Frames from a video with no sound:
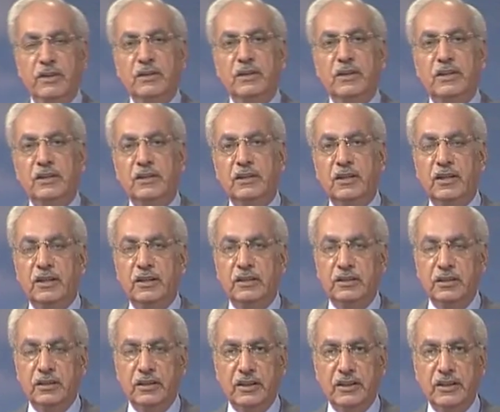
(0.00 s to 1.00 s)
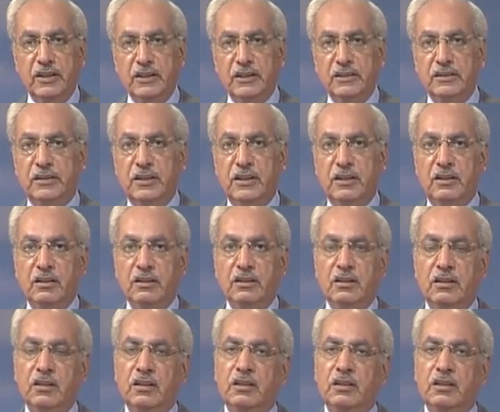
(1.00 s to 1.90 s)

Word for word: when the intercutting is there,